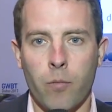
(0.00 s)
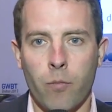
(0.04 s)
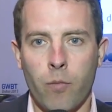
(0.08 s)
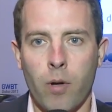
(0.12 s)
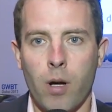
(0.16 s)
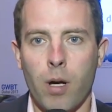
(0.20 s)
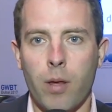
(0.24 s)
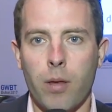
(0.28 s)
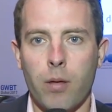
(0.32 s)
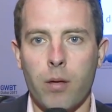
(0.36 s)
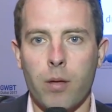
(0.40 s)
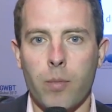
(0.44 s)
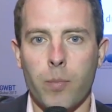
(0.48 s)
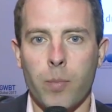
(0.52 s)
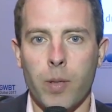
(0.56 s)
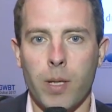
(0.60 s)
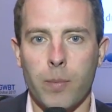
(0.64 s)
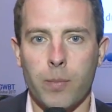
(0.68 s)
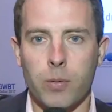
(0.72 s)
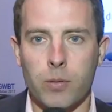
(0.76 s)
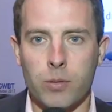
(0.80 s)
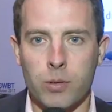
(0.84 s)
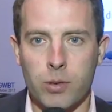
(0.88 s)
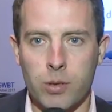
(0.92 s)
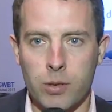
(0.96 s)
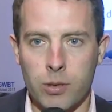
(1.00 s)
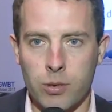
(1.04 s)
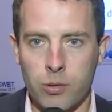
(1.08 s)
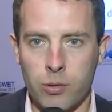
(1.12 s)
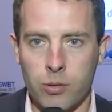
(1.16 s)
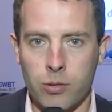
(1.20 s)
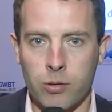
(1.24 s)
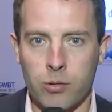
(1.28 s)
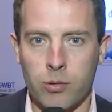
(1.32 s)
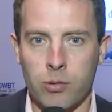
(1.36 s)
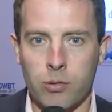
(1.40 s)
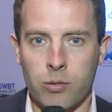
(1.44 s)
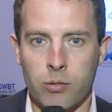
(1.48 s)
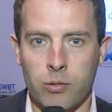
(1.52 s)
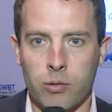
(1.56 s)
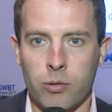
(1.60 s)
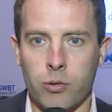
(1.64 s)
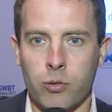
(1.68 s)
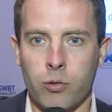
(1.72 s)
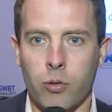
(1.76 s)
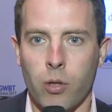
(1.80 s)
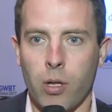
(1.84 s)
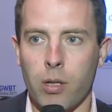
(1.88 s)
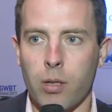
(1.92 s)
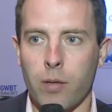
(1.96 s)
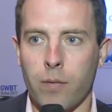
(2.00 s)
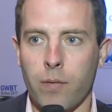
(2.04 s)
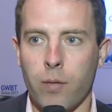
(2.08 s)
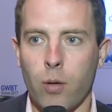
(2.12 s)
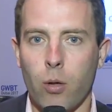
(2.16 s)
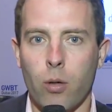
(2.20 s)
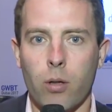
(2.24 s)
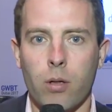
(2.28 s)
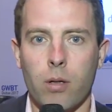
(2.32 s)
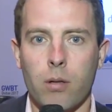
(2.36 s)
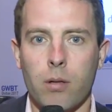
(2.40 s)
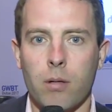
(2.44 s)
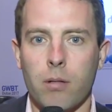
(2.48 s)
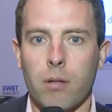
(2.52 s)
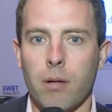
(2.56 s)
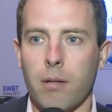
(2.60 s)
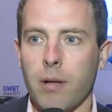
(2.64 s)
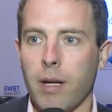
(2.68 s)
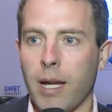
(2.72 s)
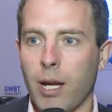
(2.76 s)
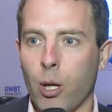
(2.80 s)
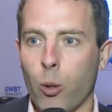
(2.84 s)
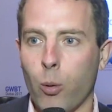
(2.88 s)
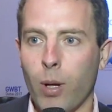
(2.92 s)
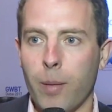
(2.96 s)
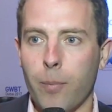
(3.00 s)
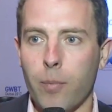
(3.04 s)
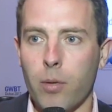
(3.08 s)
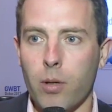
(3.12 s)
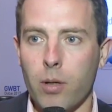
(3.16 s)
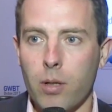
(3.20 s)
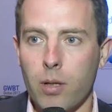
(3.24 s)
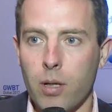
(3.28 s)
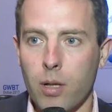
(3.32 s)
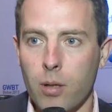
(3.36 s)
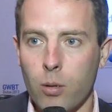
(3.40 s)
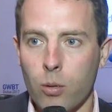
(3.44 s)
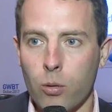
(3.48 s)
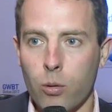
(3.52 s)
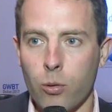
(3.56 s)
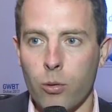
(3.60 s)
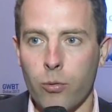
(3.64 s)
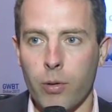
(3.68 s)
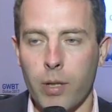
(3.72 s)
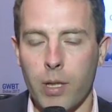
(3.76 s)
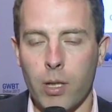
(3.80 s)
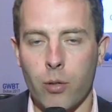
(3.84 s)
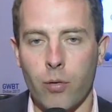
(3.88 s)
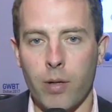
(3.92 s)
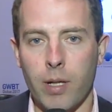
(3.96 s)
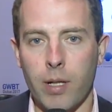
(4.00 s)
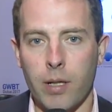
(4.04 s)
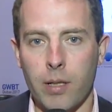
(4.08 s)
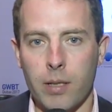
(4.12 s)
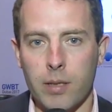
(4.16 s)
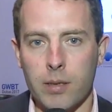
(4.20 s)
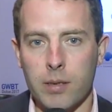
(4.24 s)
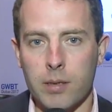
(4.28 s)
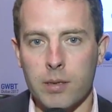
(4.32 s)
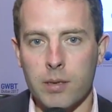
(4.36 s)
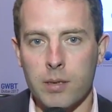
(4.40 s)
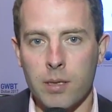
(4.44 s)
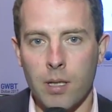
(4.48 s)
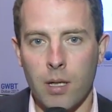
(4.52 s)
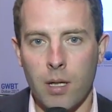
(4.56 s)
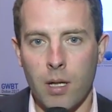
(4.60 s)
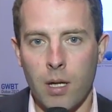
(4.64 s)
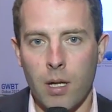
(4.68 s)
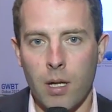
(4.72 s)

rather than people just trying to flog equipment or ingredients